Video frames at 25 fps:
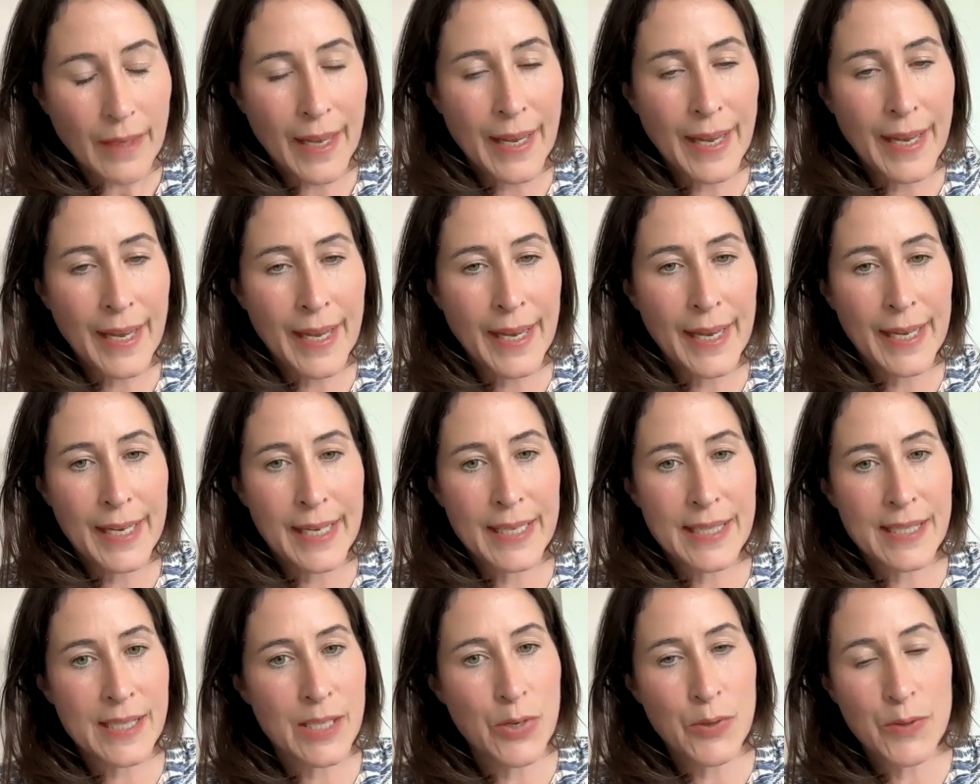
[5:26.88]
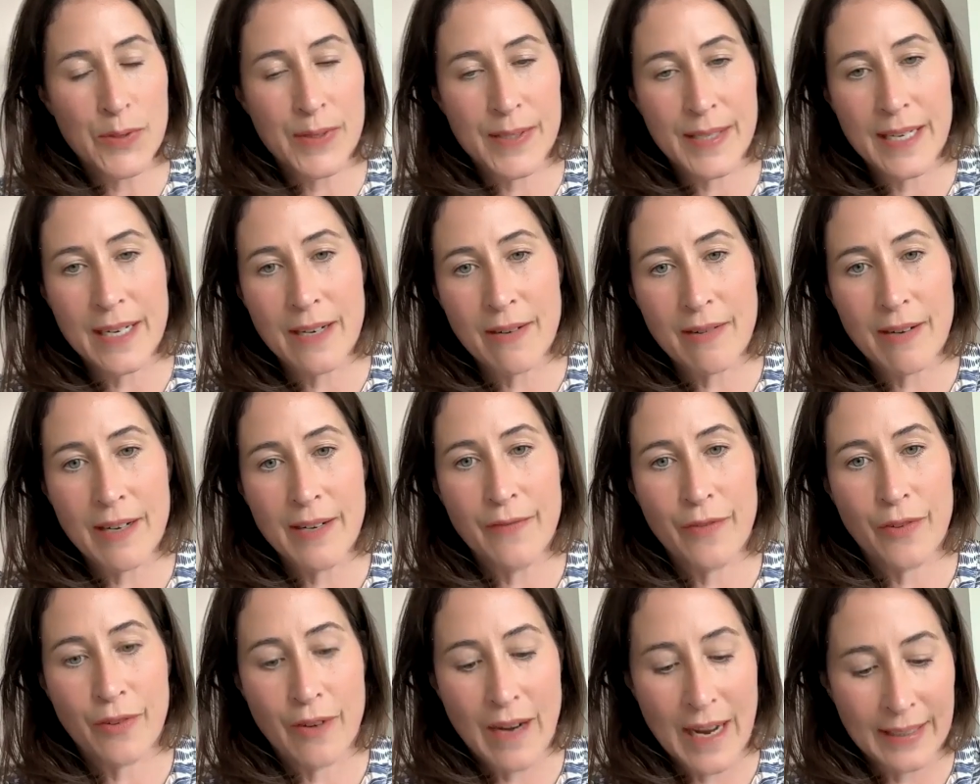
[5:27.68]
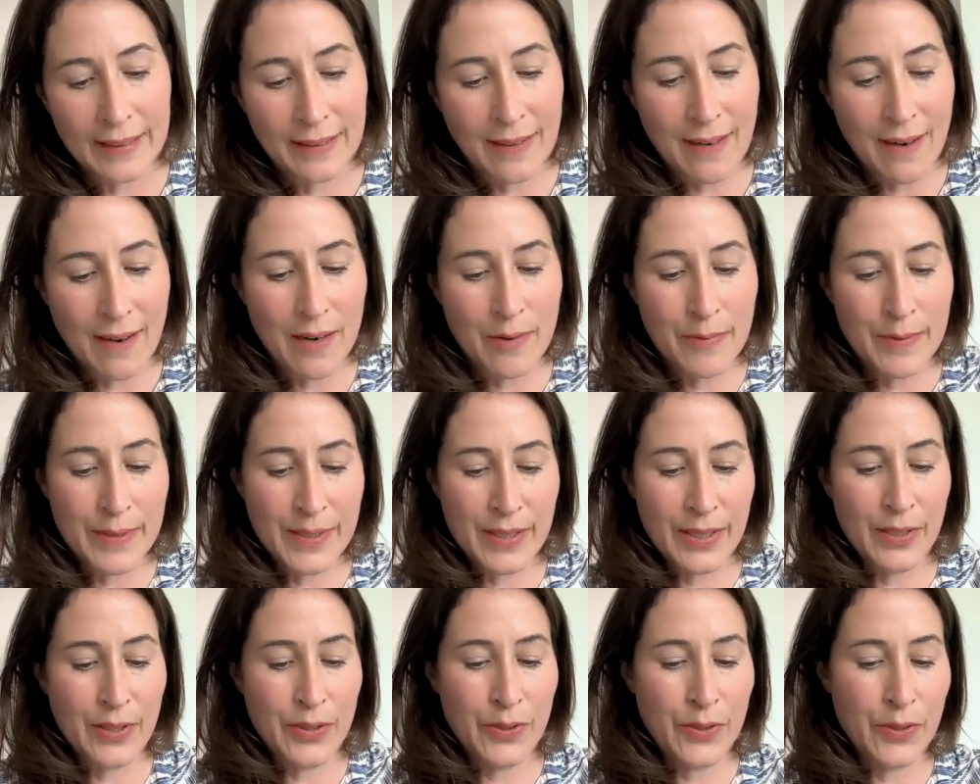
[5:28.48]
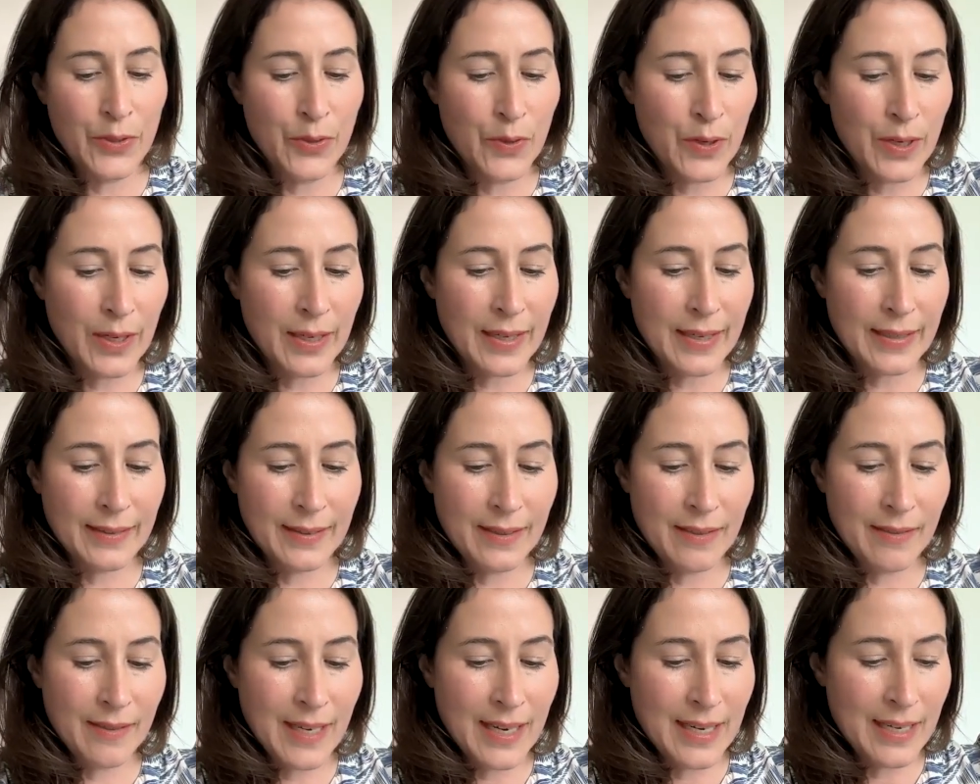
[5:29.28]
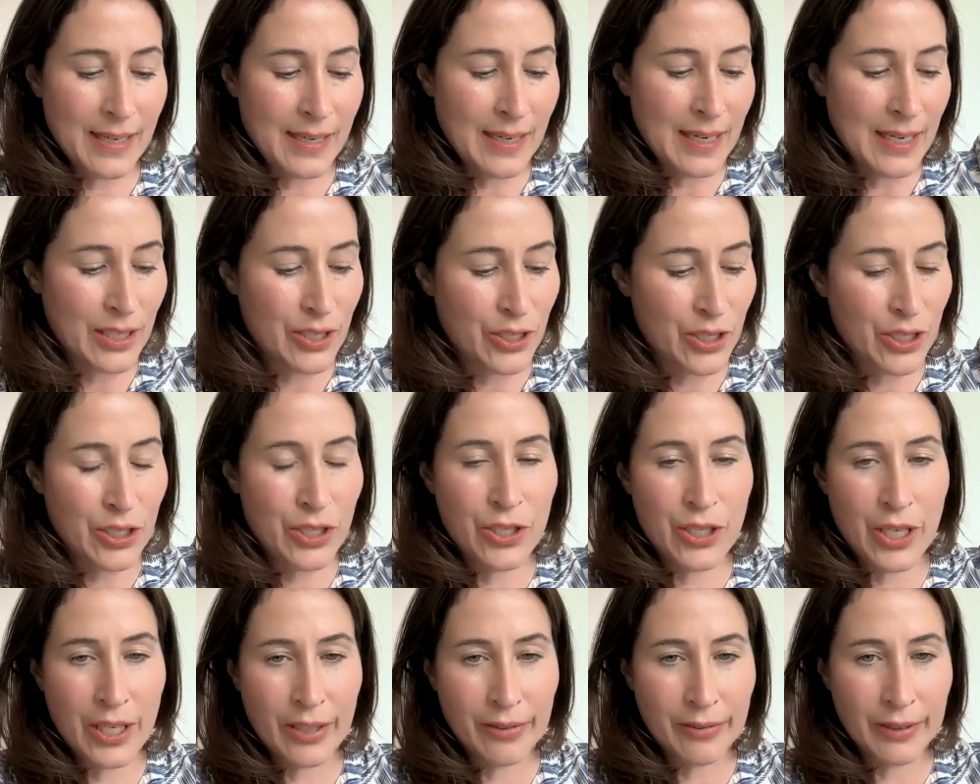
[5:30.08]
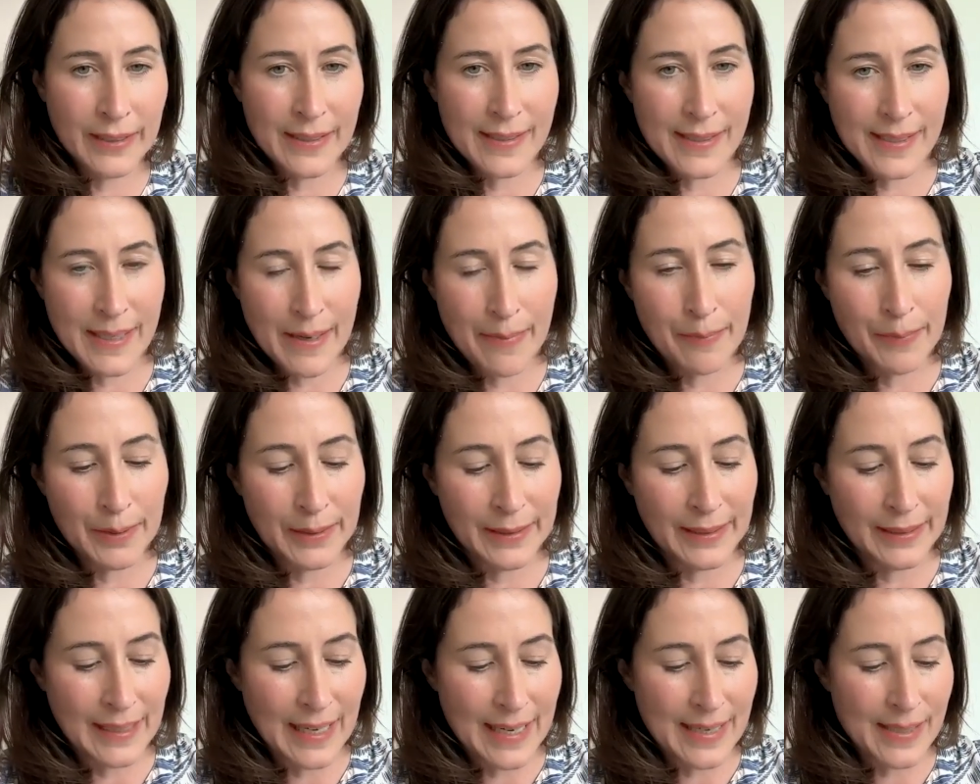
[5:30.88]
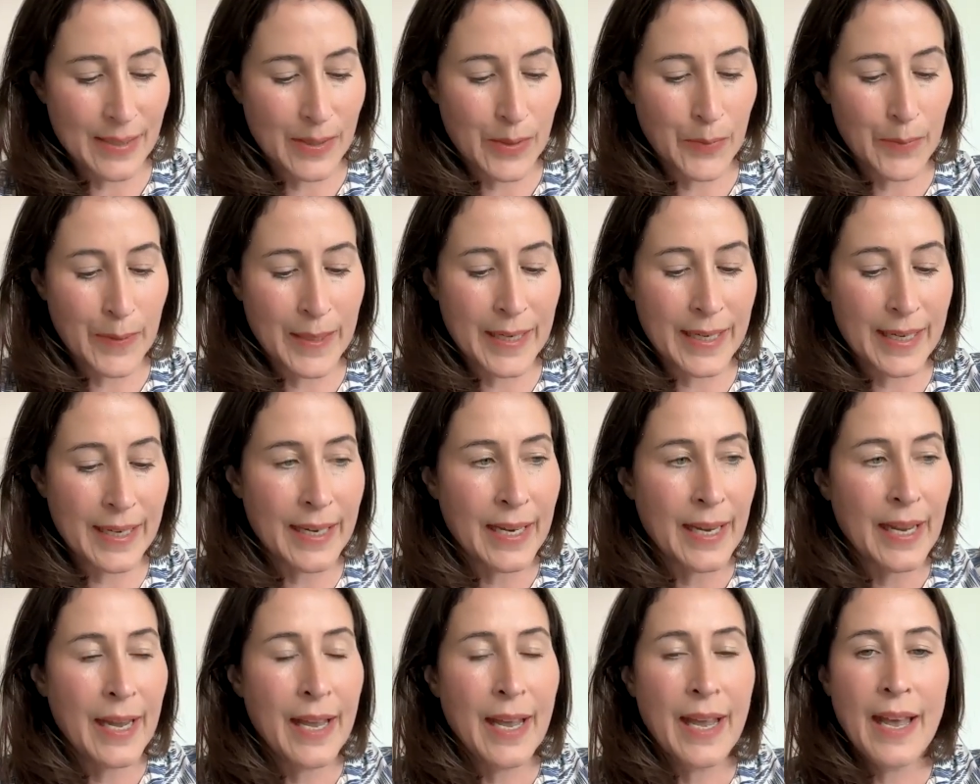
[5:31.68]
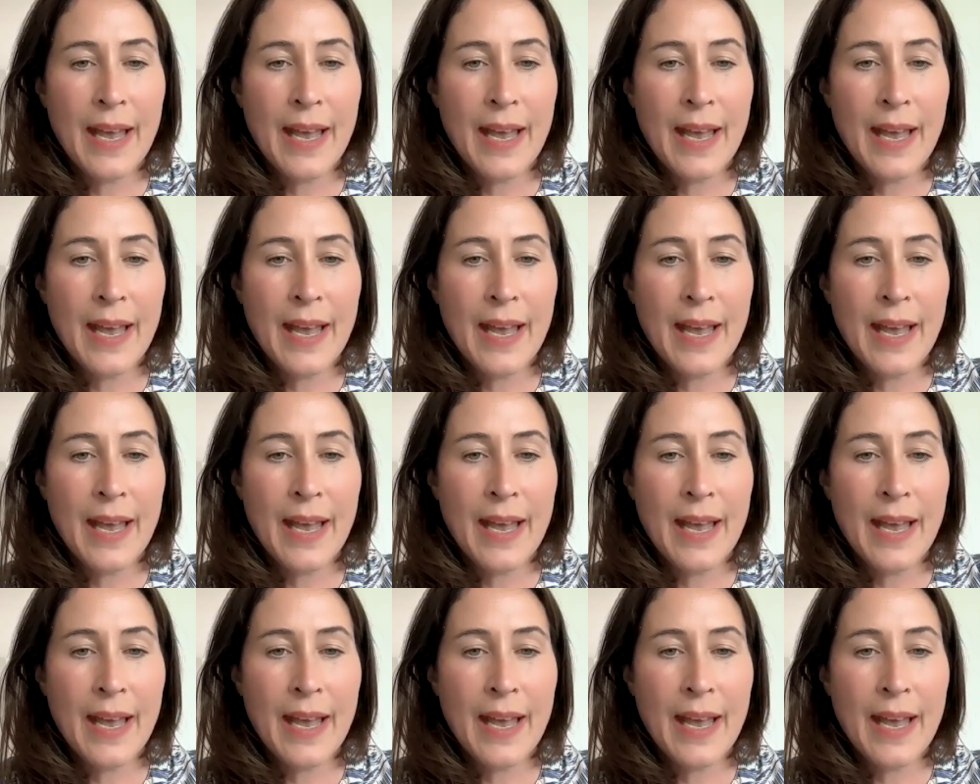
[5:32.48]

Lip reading: It's no secret, Varadhan was in New York at the United Nations General Assembly last week.